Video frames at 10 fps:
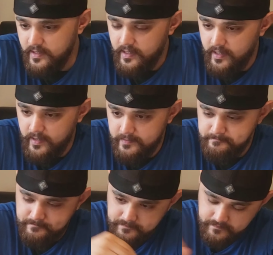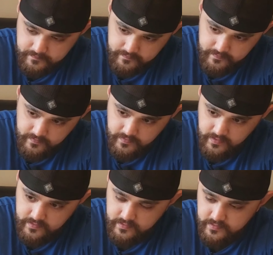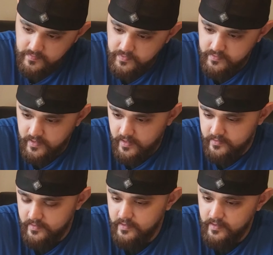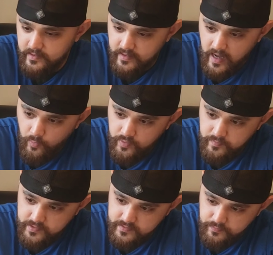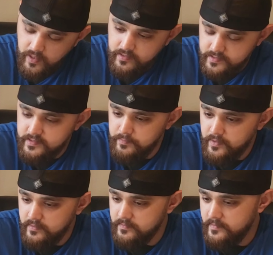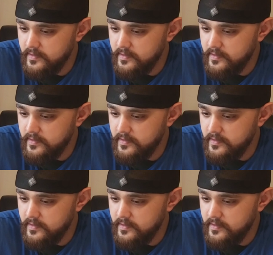and this is something that I would be probably sipping